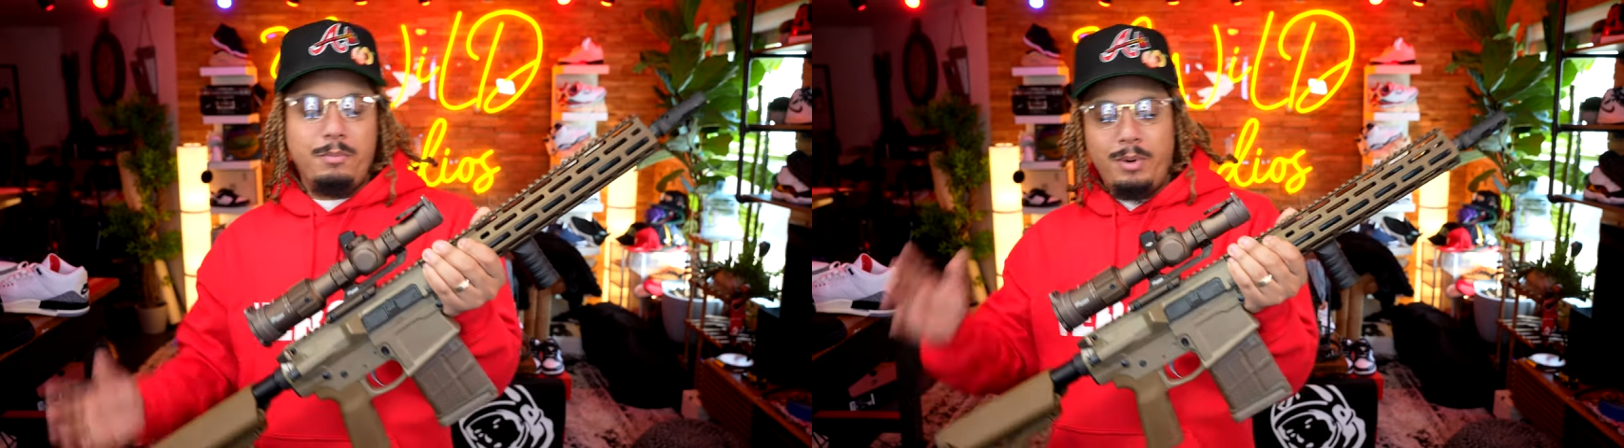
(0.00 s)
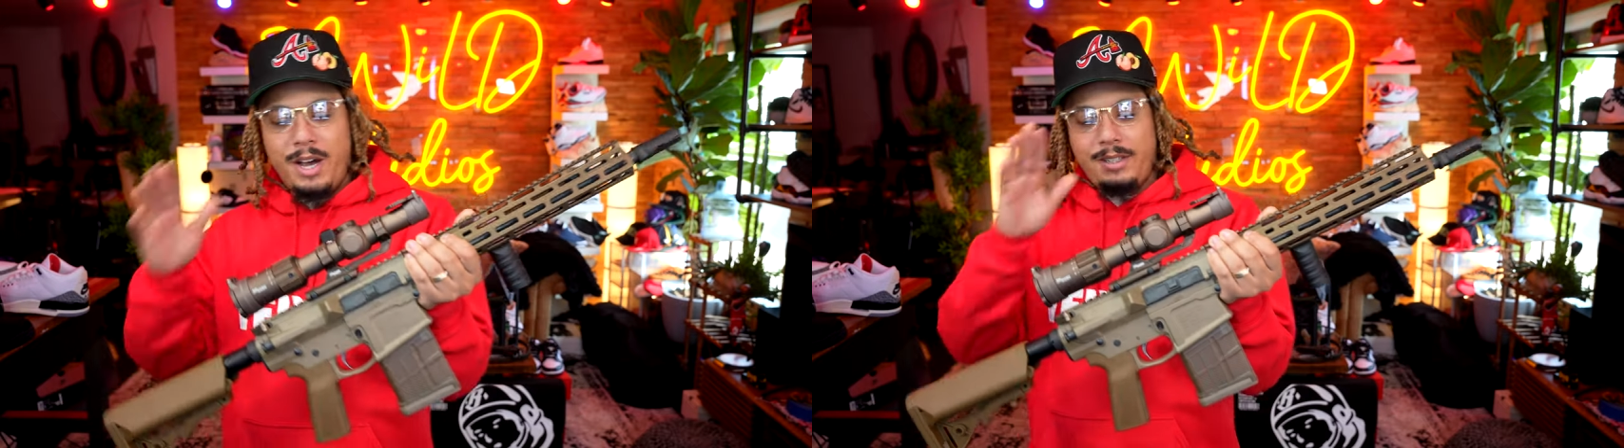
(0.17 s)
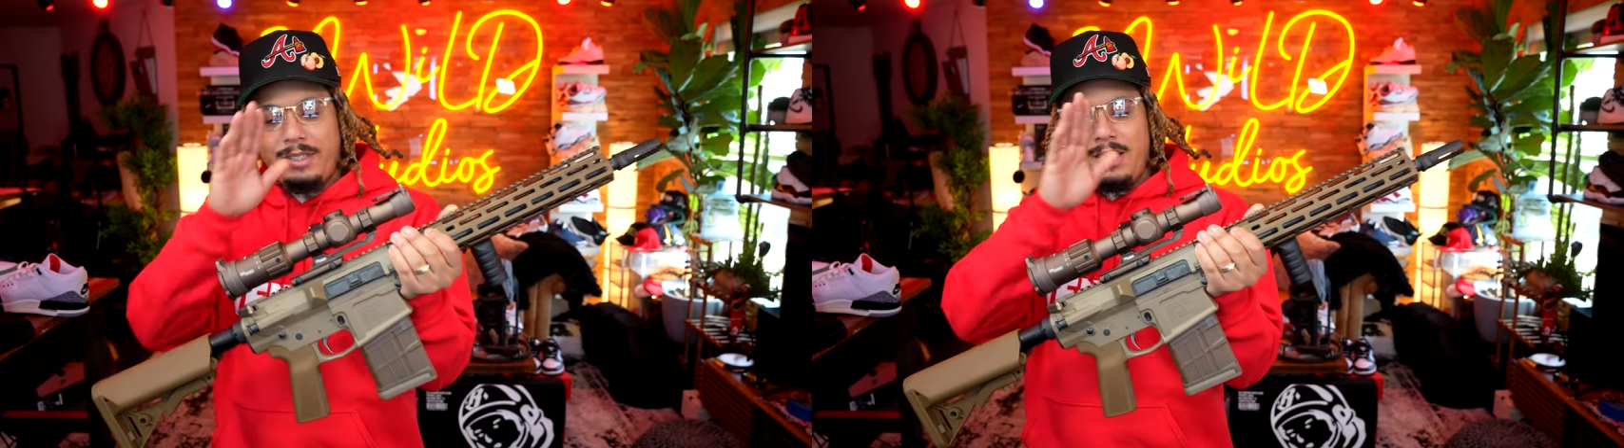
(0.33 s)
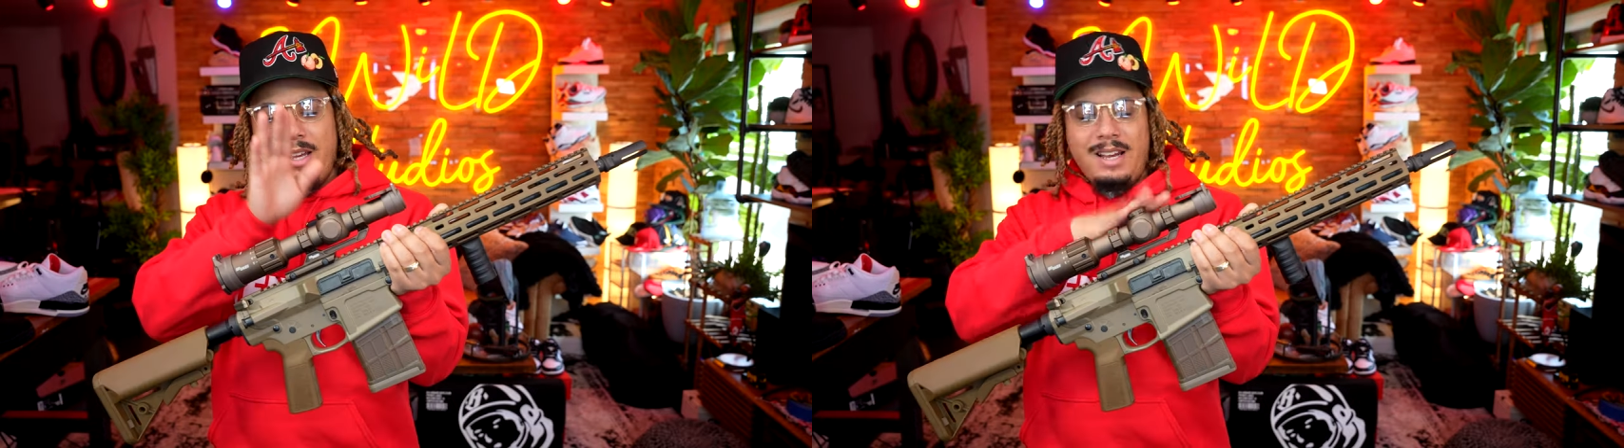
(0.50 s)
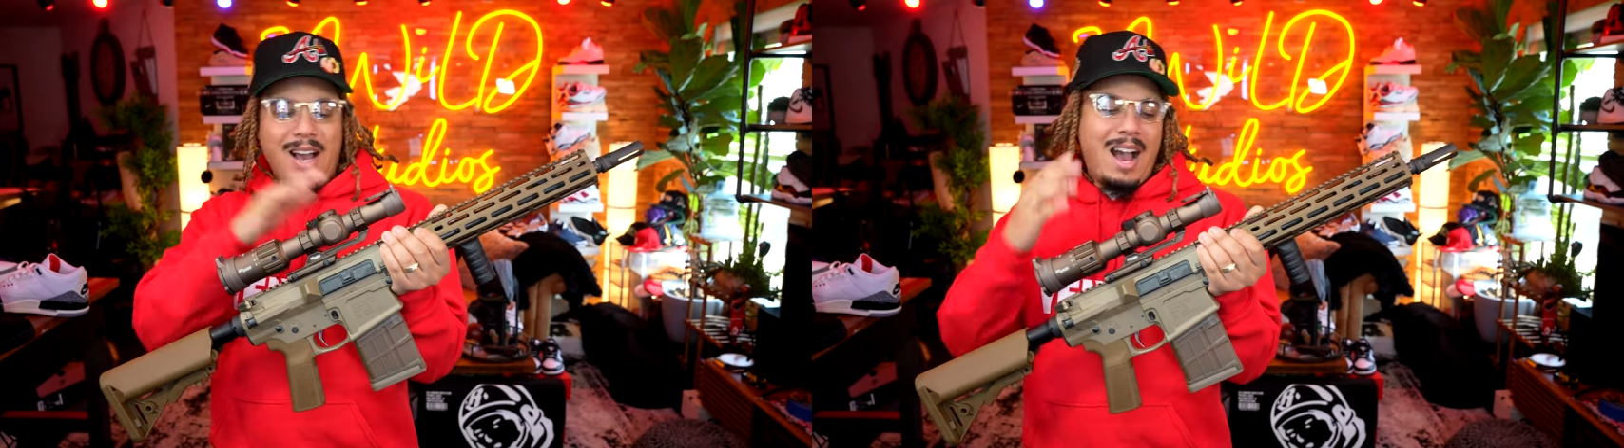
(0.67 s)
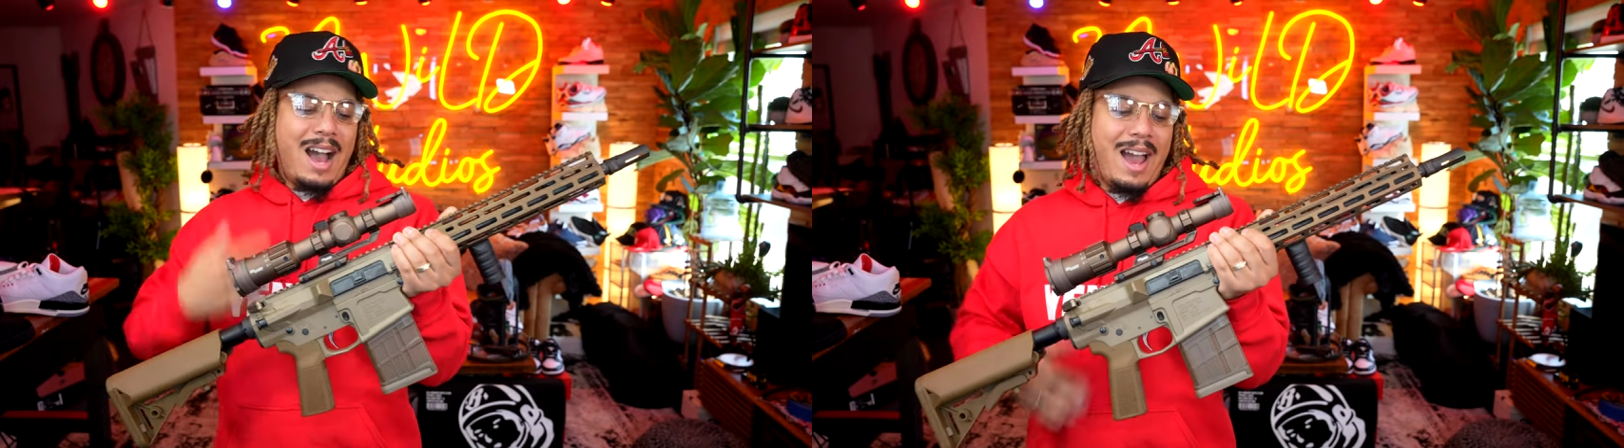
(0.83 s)
but
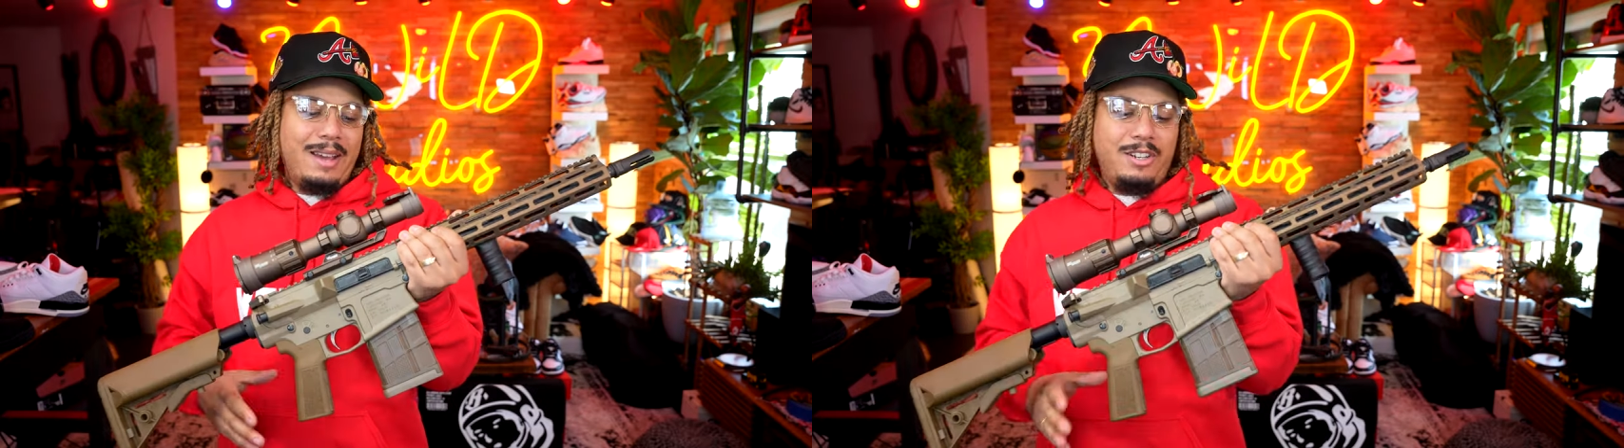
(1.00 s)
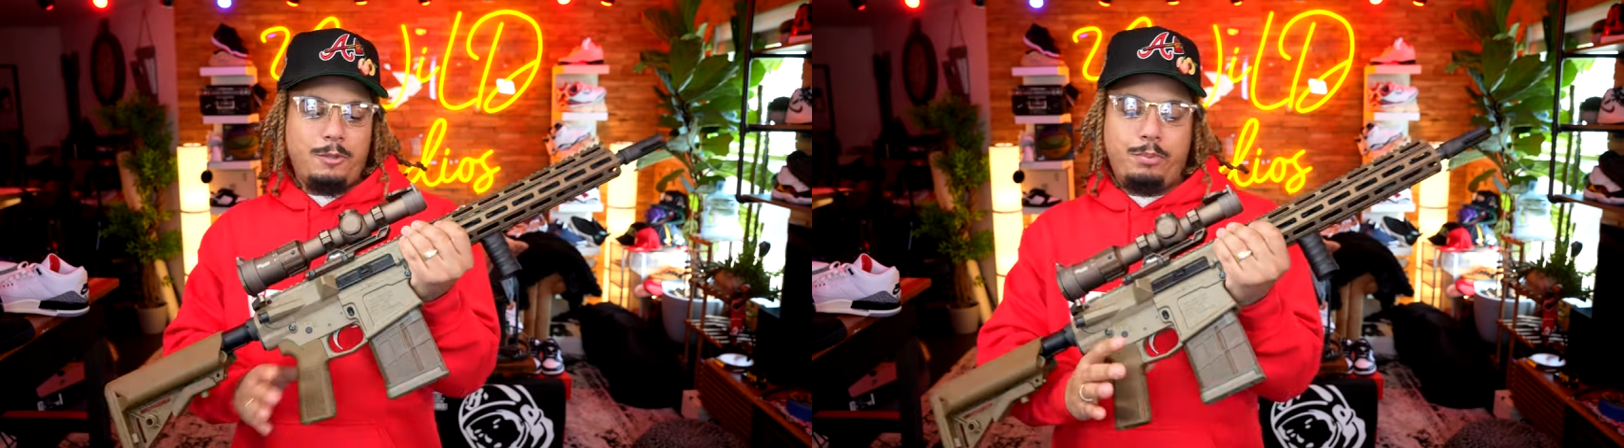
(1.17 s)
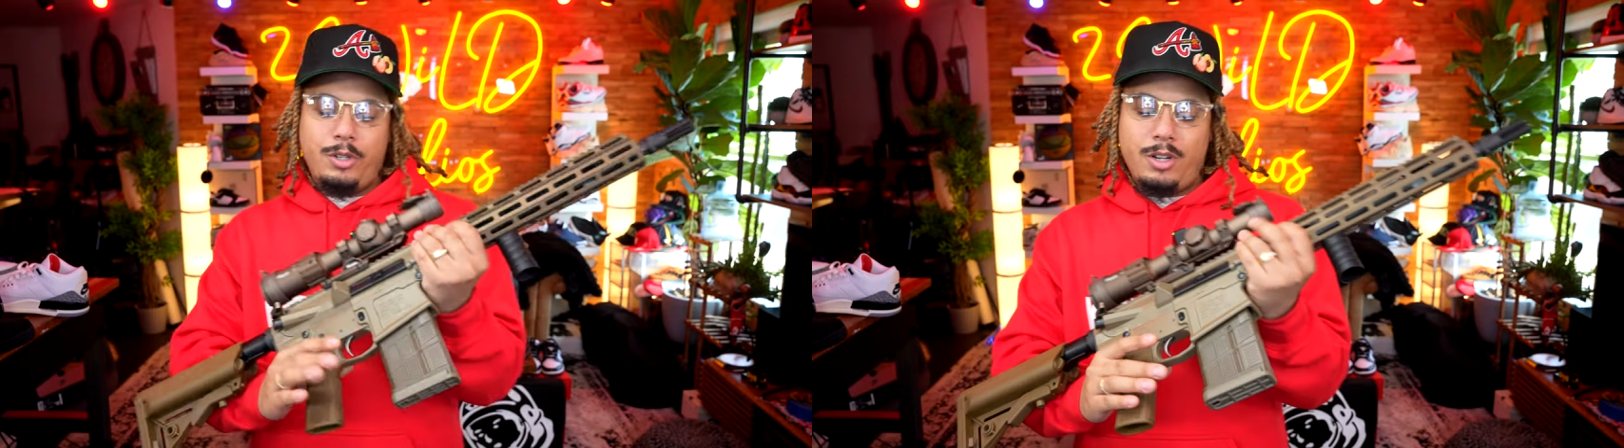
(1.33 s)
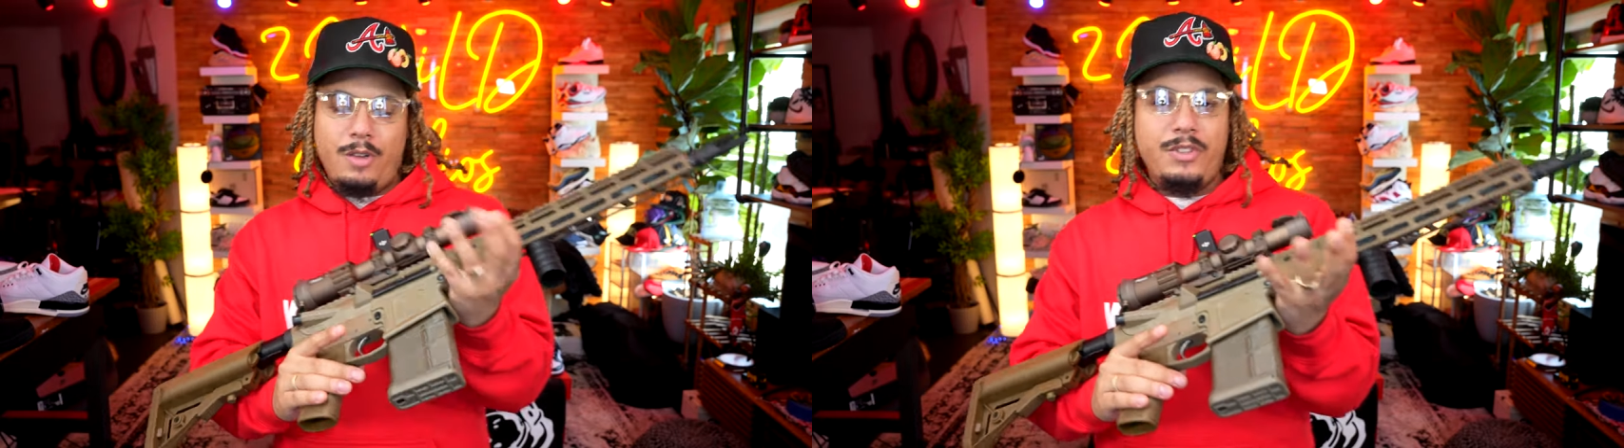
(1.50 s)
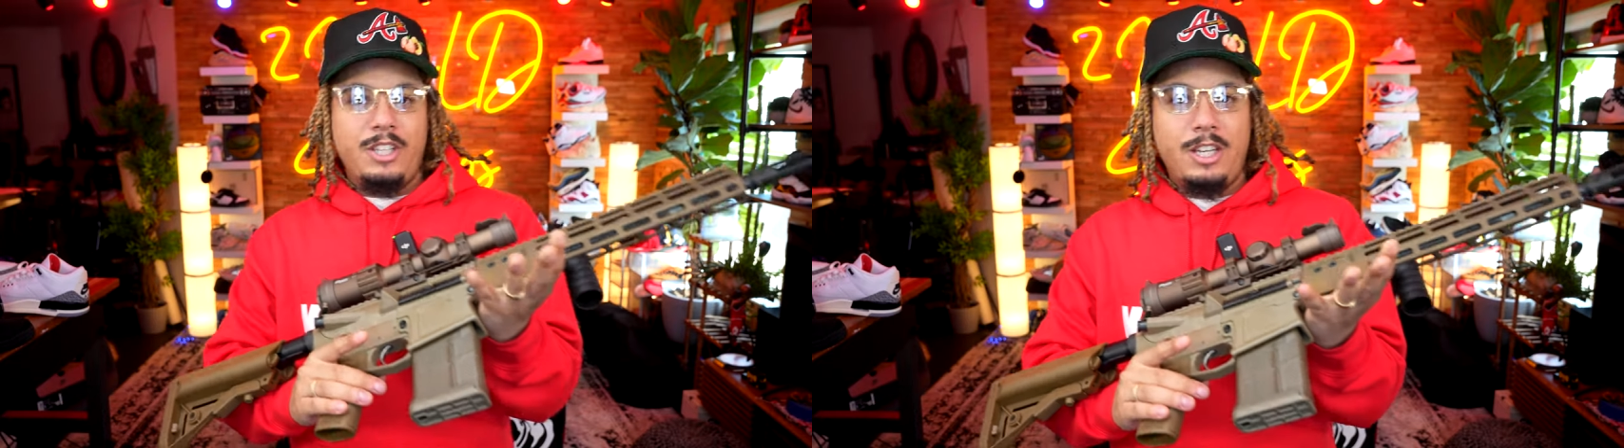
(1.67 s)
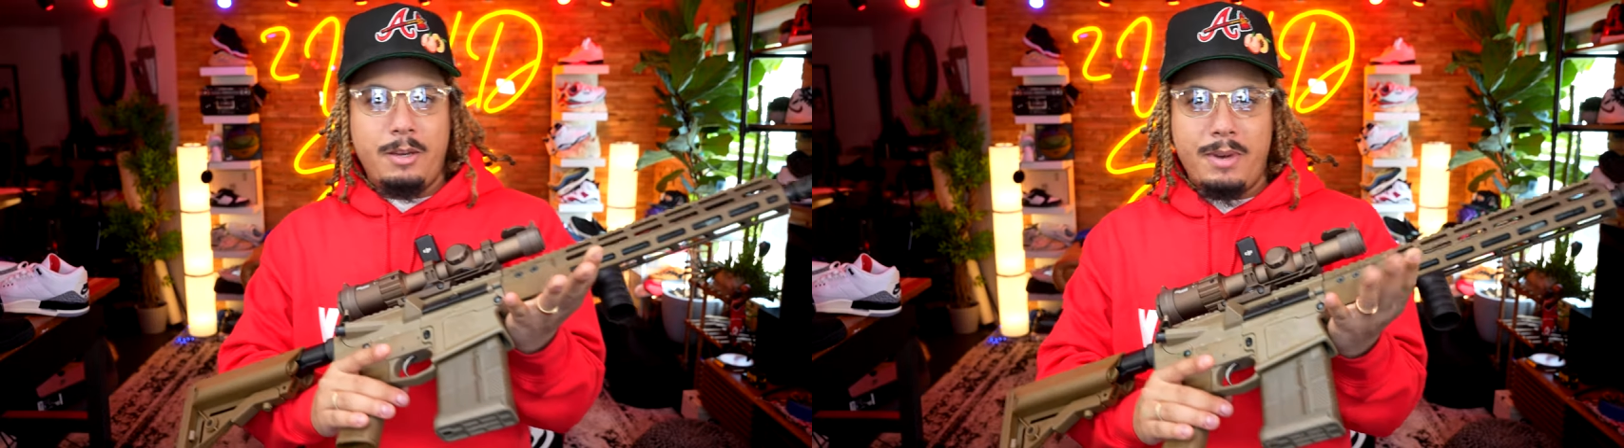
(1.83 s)
I just put on
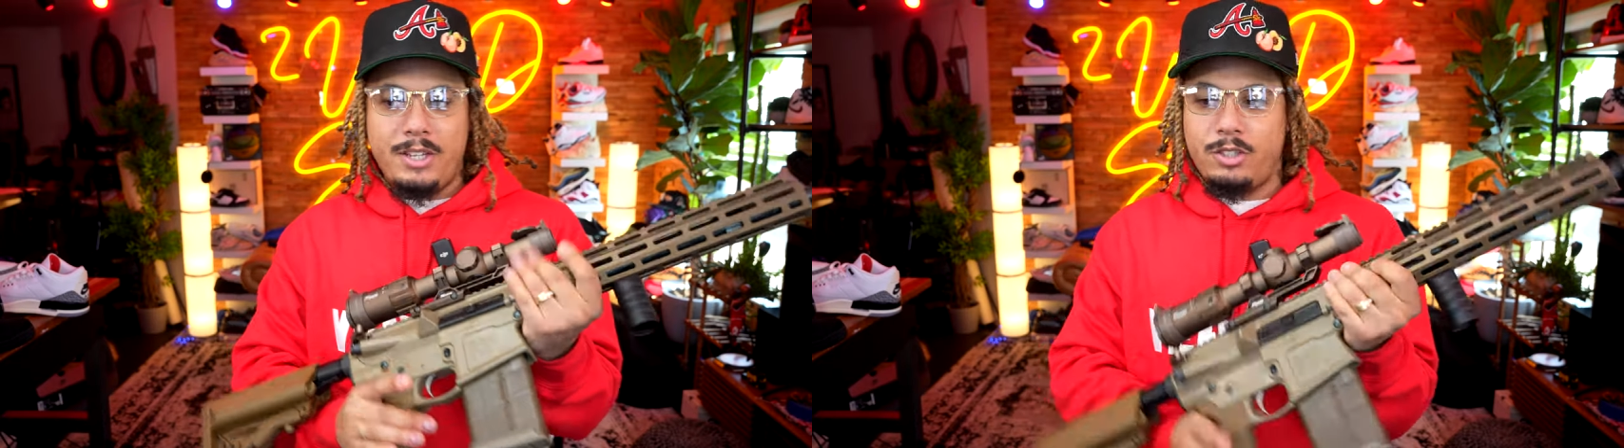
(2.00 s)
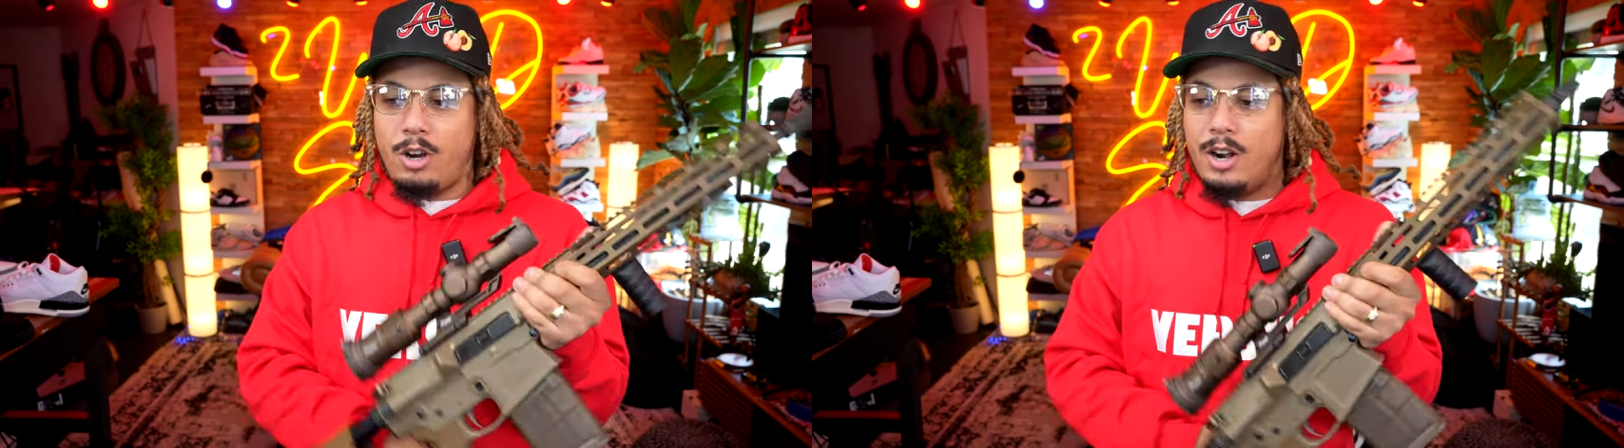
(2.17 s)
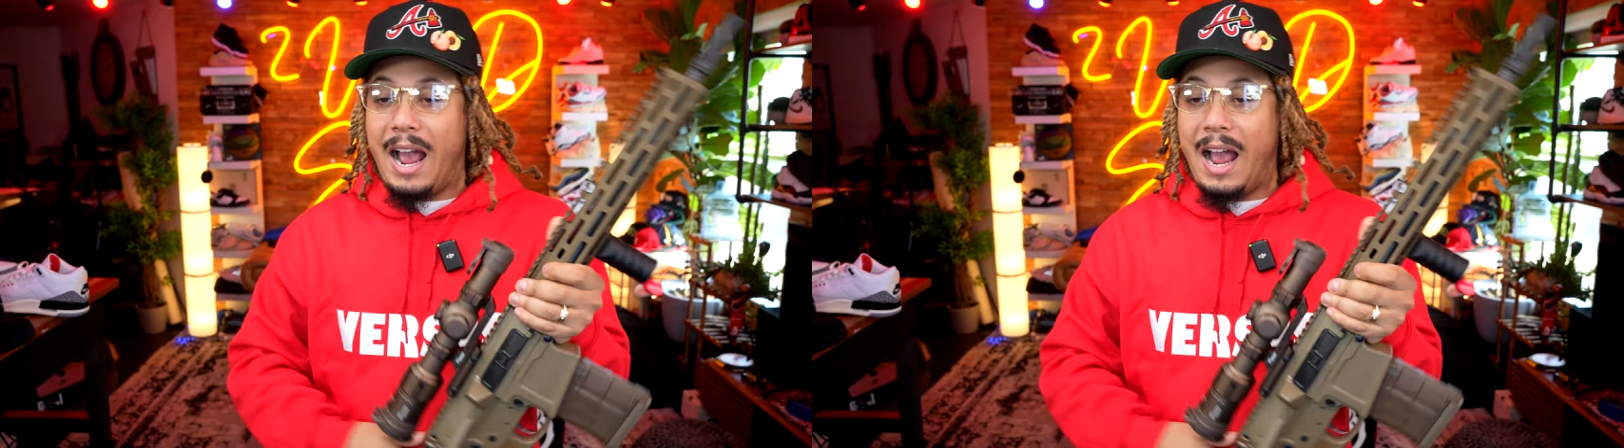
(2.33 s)
the MSR.